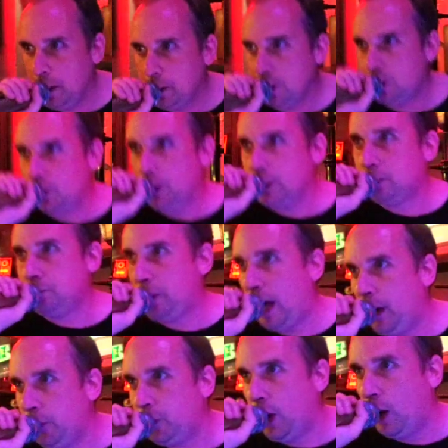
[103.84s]
into his
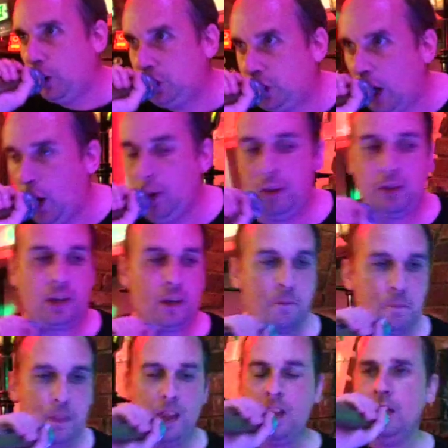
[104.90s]
mouth, no joke.
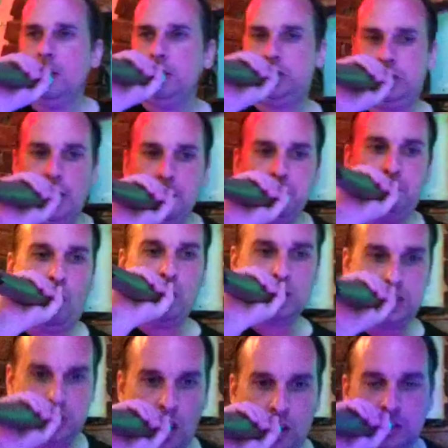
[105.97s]
Jim, poor
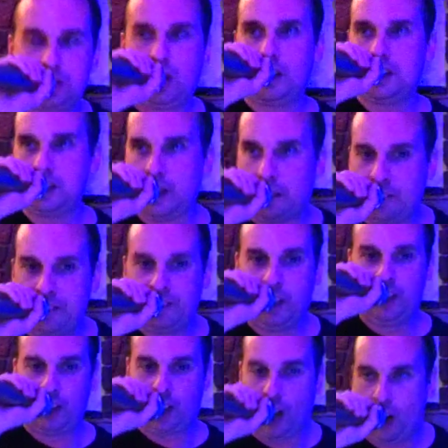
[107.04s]
soul's got a tummy
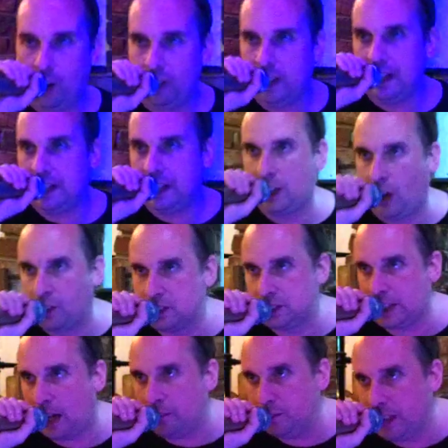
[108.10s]
full of coal and he coughs up